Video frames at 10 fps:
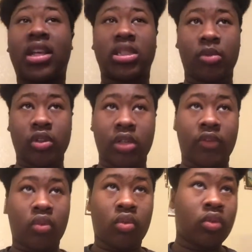is the most
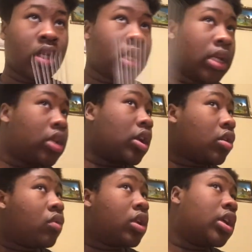difficult. And I go
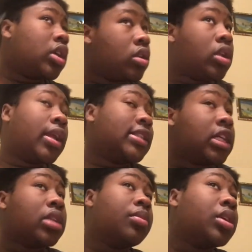on ahead and I take the
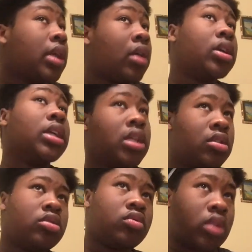pick out again
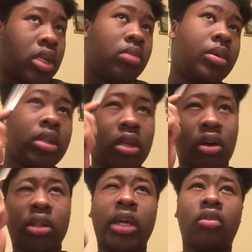so then I can pick it all
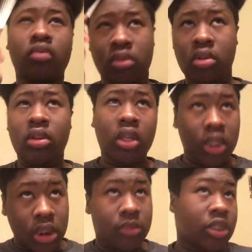out
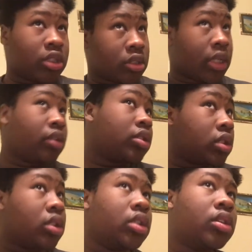to make sure that there's
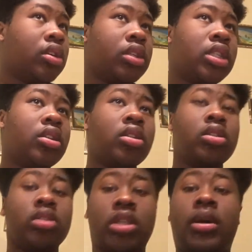nothing in there. See, the thing
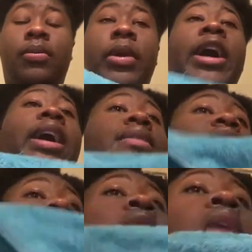is, I have this
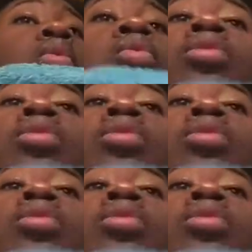towel